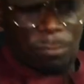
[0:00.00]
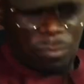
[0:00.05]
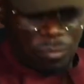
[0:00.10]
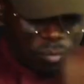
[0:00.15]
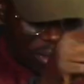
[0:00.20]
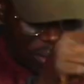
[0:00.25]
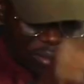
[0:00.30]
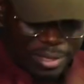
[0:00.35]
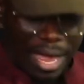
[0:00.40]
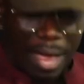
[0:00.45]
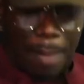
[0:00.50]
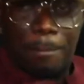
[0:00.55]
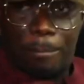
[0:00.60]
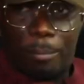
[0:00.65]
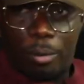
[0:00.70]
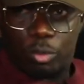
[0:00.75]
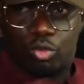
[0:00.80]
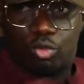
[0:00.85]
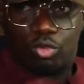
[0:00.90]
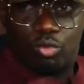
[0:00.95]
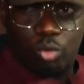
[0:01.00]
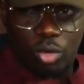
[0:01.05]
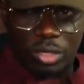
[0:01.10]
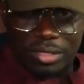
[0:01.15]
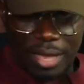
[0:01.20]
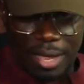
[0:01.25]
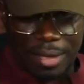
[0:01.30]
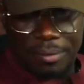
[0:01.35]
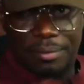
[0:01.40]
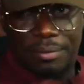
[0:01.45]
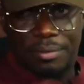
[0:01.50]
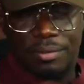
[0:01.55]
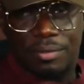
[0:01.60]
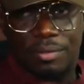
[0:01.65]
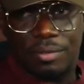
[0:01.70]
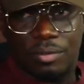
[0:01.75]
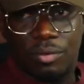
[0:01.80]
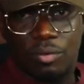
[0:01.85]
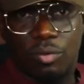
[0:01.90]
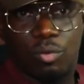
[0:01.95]
That bottled water
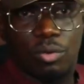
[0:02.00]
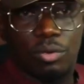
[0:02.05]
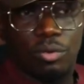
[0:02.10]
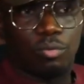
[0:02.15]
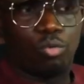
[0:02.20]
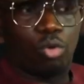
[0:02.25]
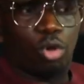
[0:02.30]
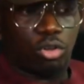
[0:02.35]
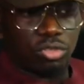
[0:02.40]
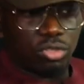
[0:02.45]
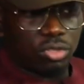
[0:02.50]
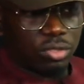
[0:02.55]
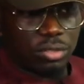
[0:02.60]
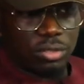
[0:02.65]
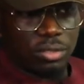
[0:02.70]
was